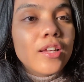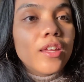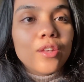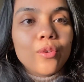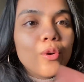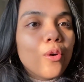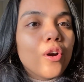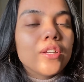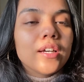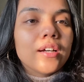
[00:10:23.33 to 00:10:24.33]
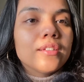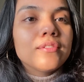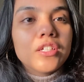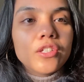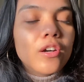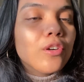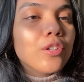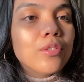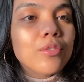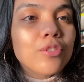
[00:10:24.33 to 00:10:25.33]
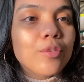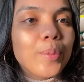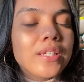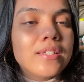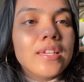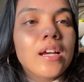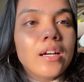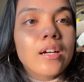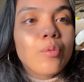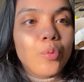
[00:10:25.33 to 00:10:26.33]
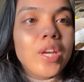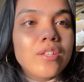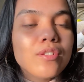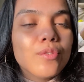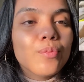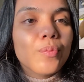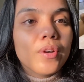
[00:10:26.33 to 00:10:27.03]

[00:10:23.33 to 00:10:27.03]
You go on TikTok or YouTube and see ways to